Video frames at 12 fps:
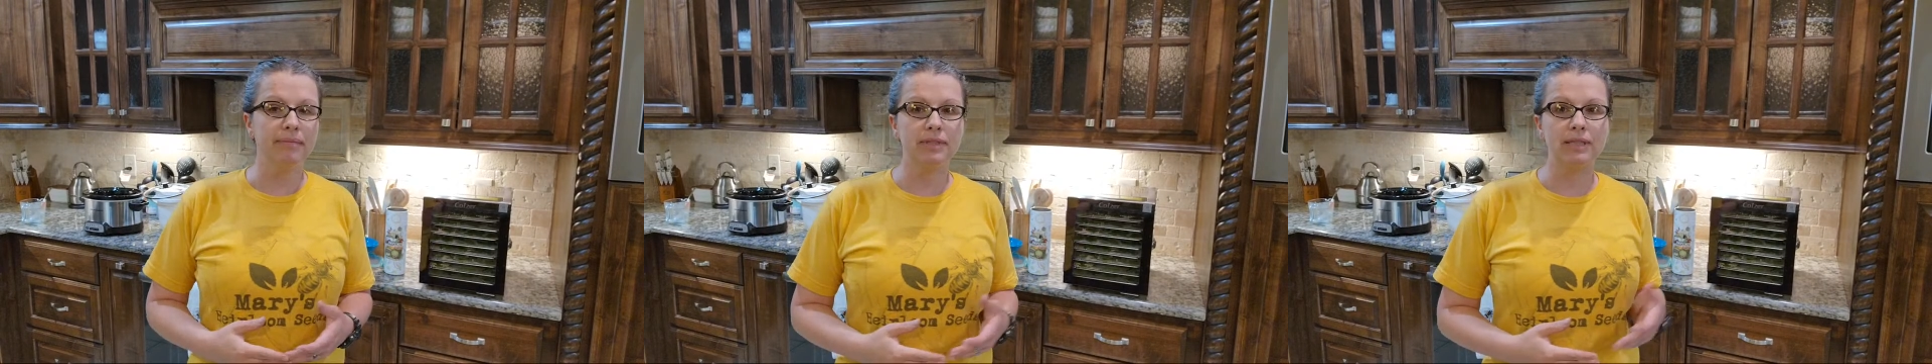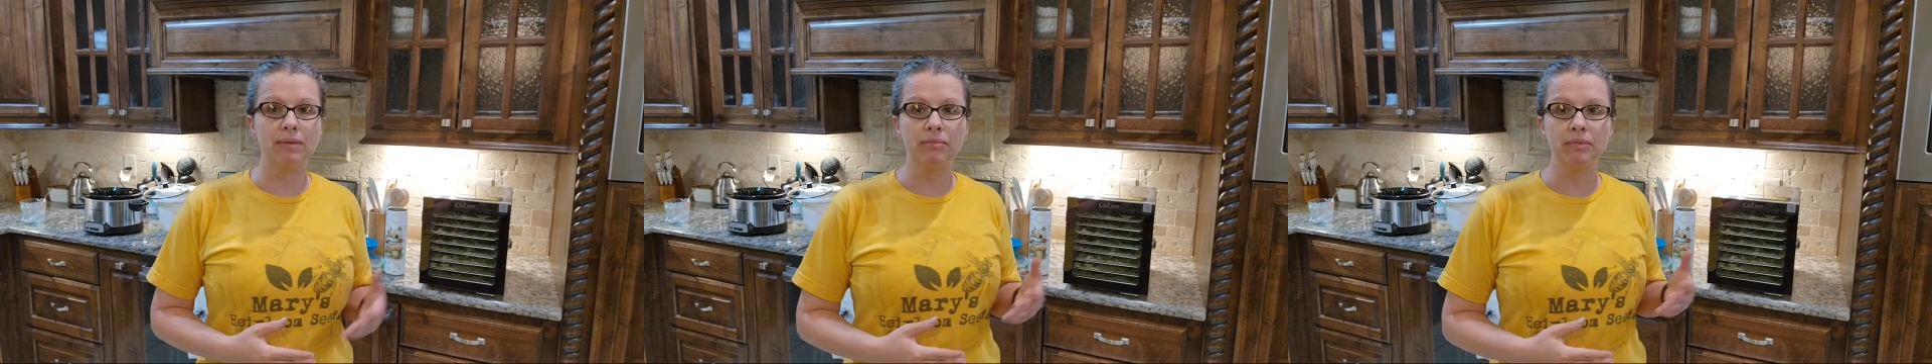
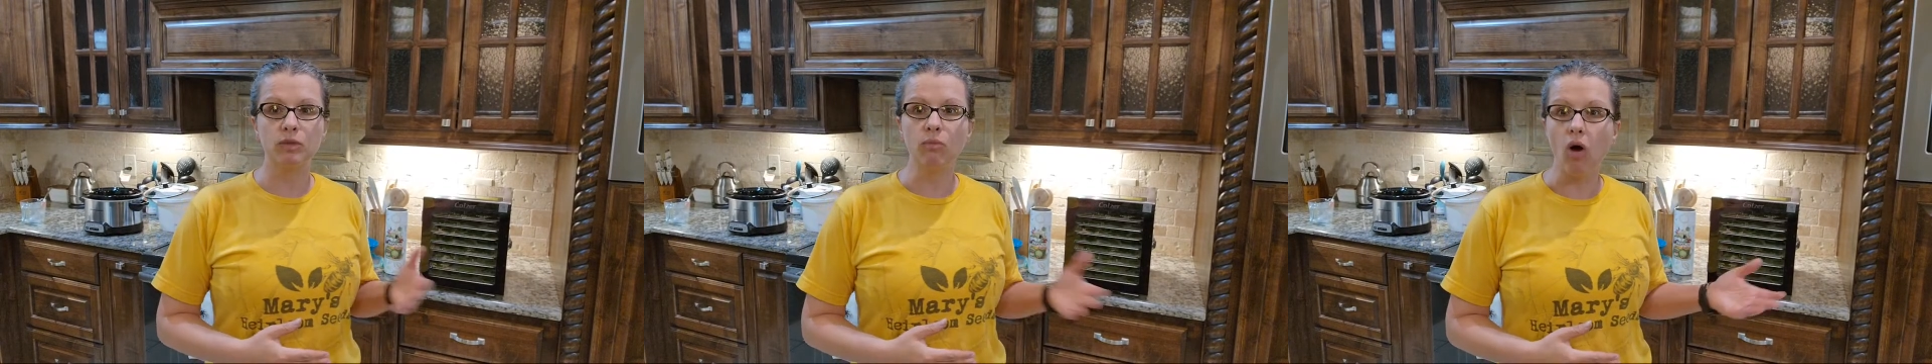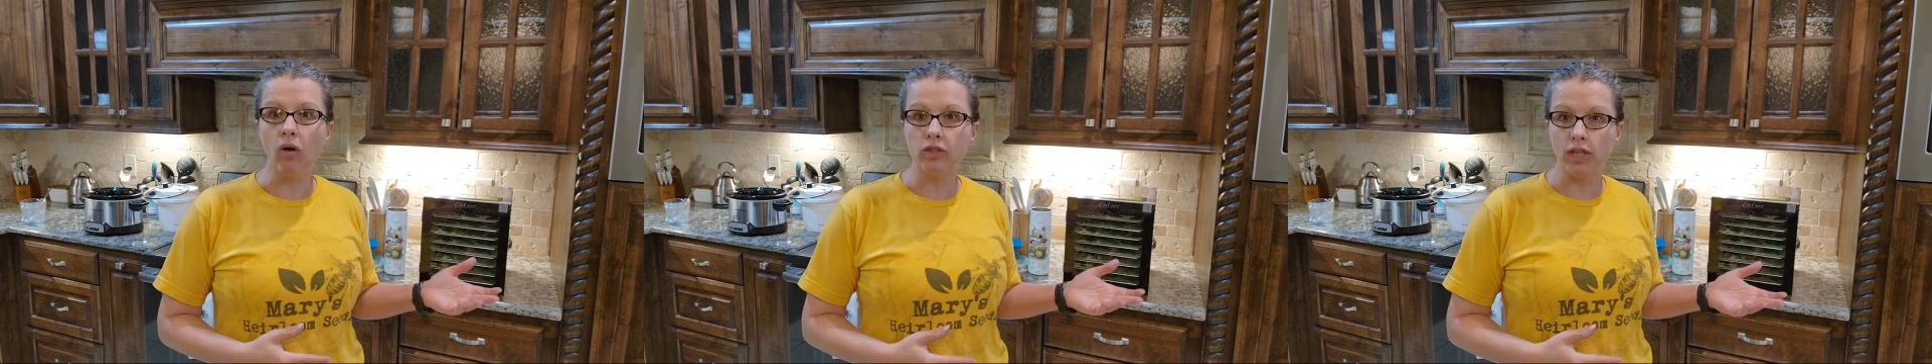
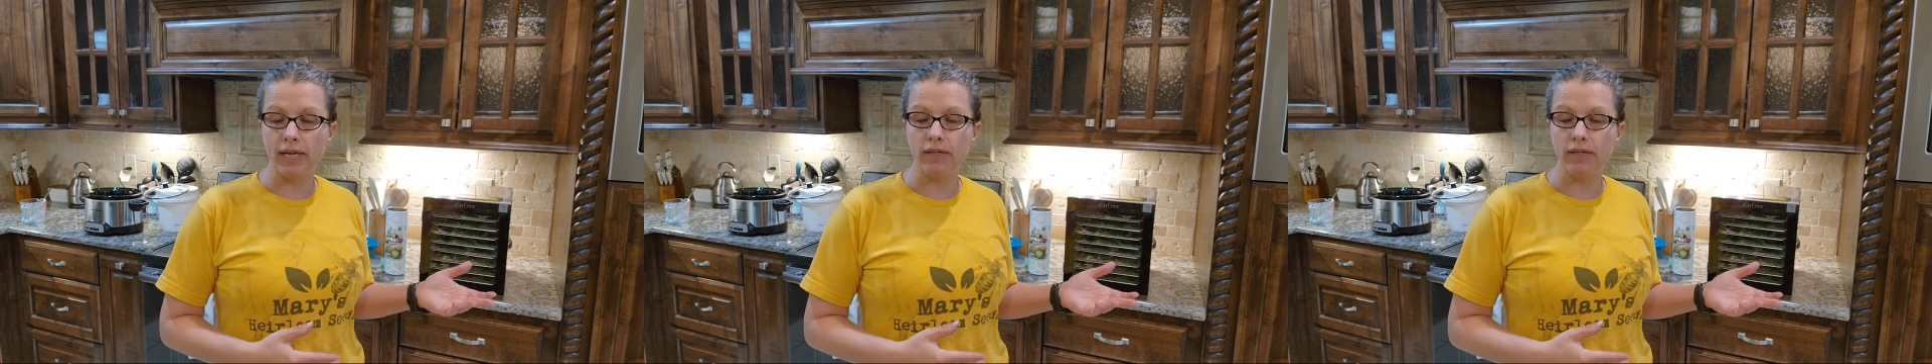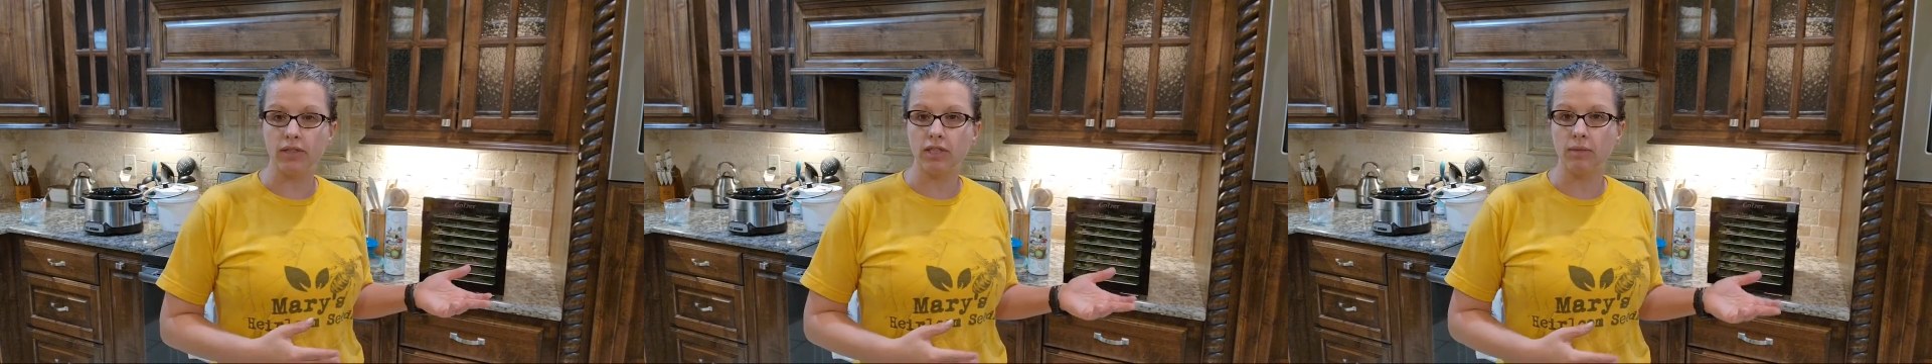small
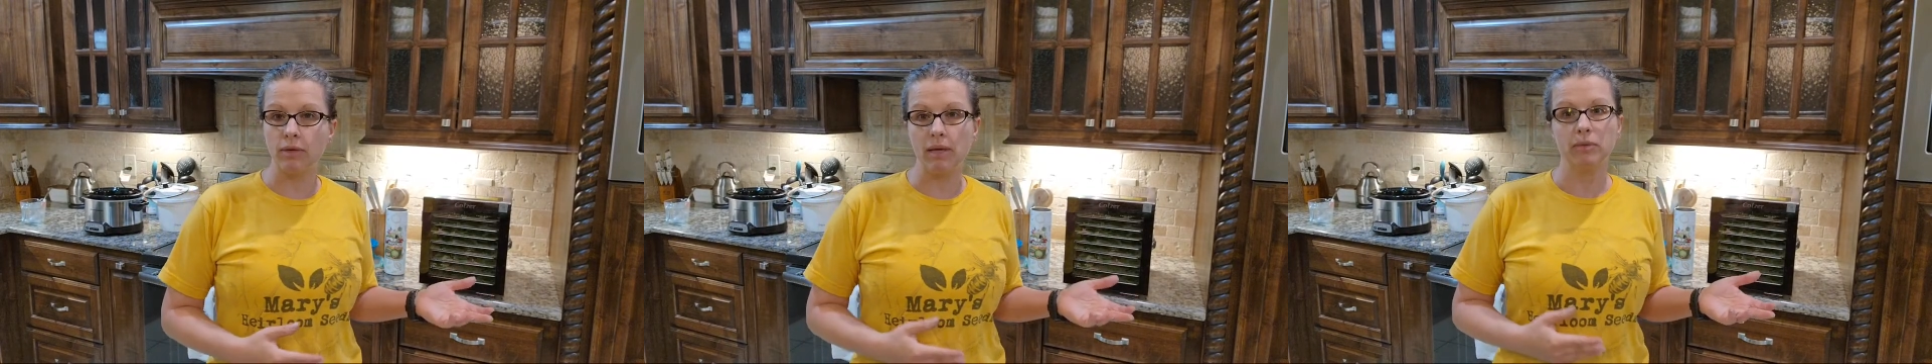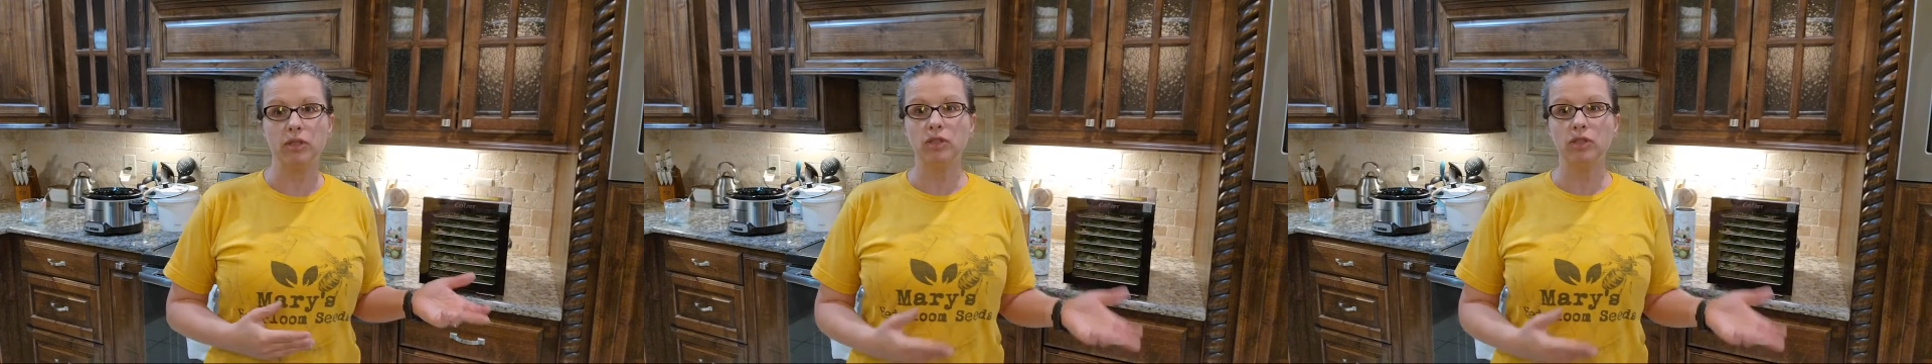changes to be able